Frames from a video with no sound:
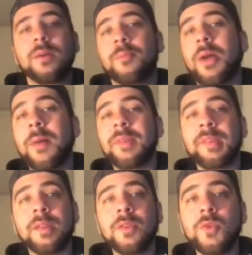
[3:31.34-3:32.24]

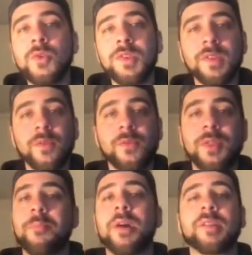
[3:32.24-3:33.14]
Promising news for
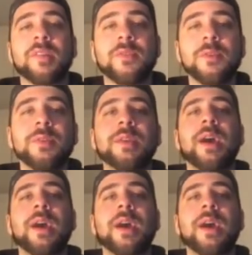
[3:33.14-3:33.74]
the Bucks of Youth,